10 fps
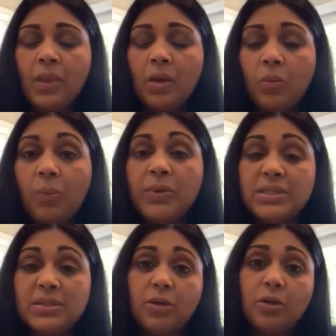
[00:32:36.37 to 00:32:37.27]
what we
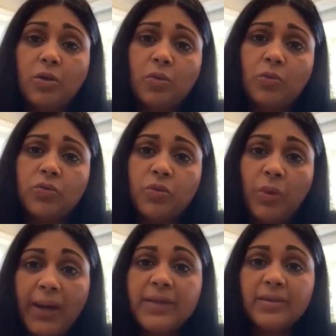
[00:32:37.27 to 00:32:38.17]
still are
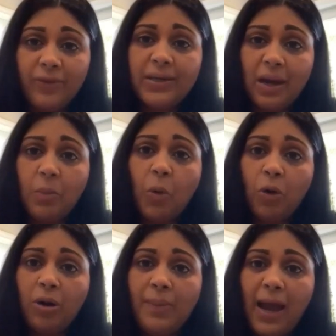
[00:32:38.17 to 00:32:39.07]
trying to find out
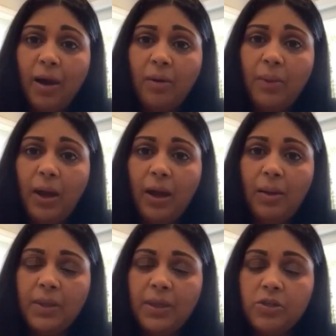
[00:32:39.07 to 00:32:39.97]
more about
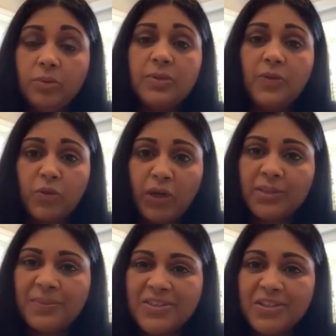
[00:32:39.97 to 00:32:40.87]
in terms of the
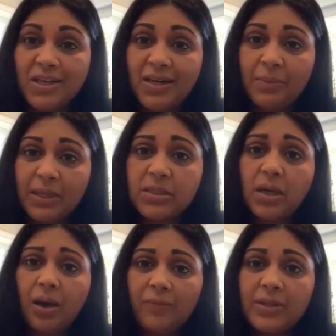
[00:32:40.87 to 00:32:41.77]
transmission dynamics
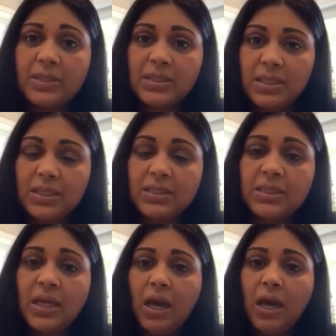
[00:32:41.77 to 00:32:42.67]
of the disease
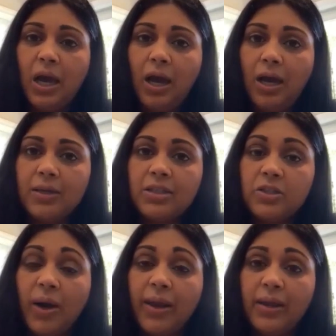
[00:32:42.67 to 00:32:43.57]
to
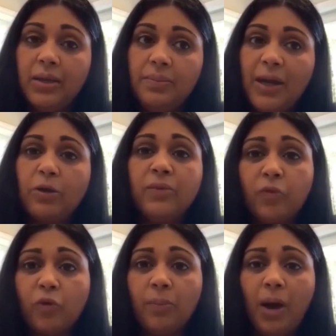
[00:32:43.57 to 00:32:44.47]
try and better
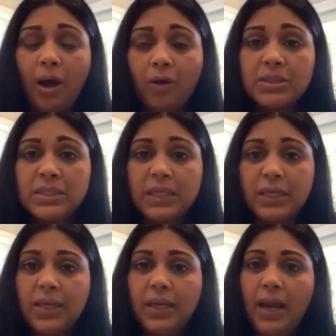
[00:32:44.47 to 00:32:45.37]
inform
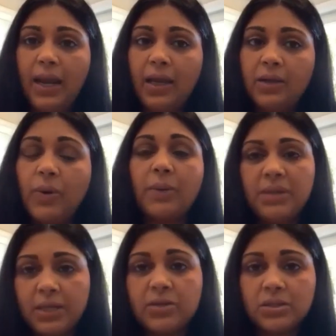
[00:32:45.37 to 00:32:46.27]
policy and
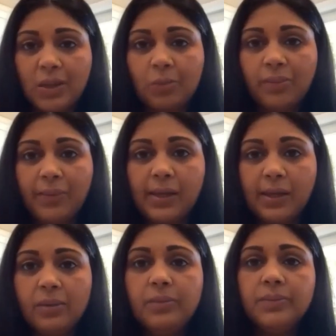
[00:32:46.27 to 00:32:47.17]
recommendations that we're making.